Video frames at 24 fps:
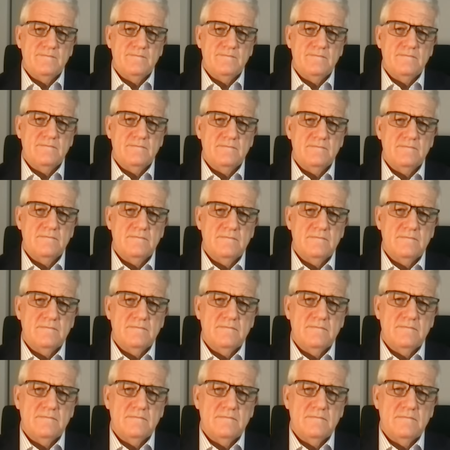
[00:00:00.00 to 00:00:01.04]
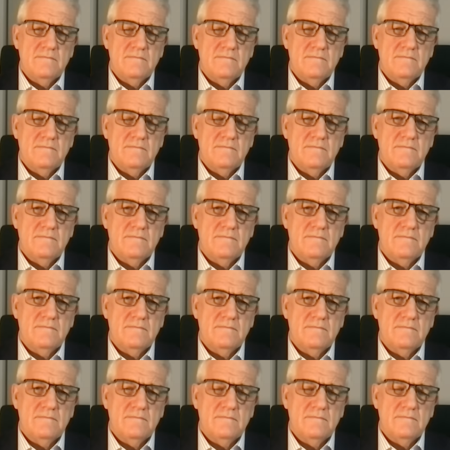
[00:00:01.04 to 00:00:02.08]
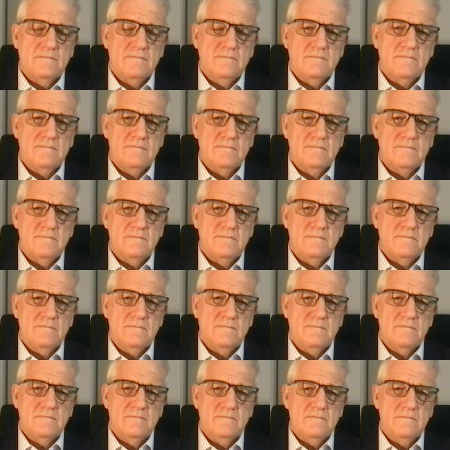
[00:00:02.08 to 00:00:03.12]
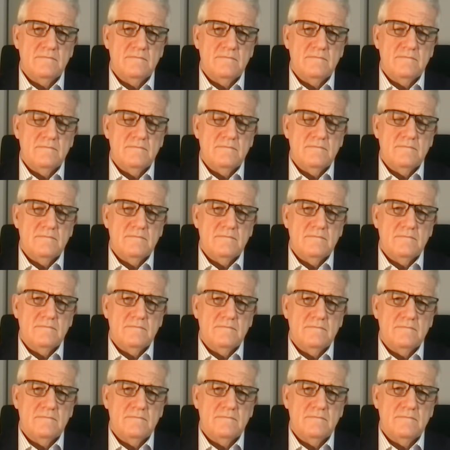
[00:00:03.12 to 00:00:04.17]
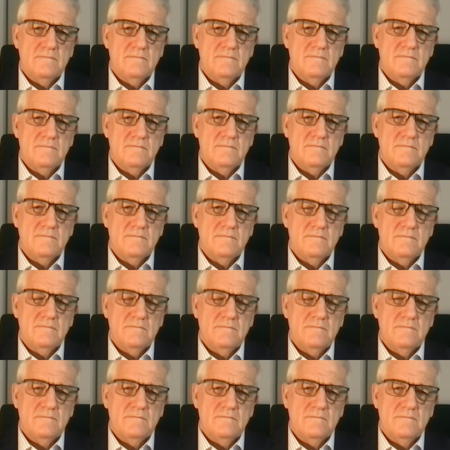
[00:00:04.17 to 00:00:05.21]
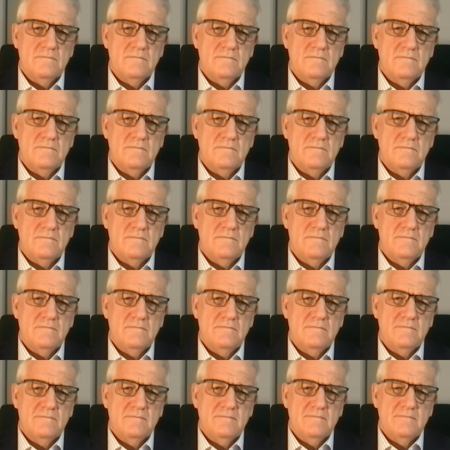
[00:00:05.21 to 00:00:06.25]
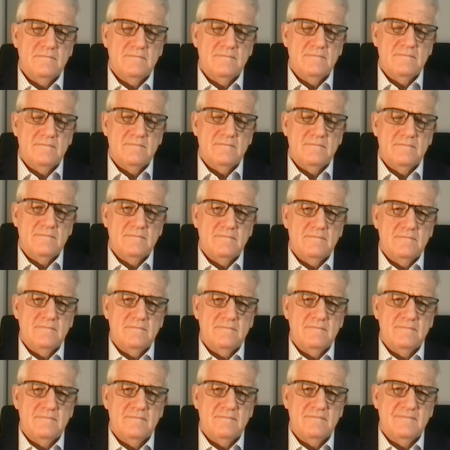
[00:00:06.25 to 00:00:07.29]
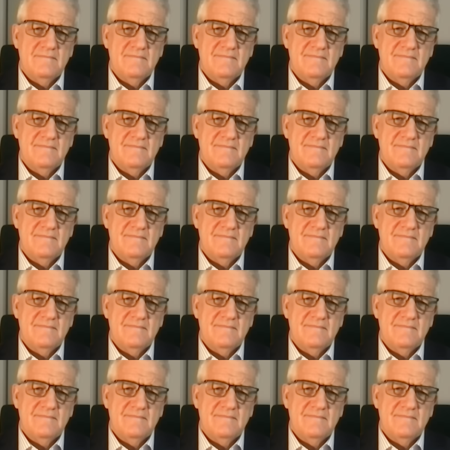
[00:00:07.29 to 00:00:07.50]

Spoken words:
No words are spoken by the person on screen.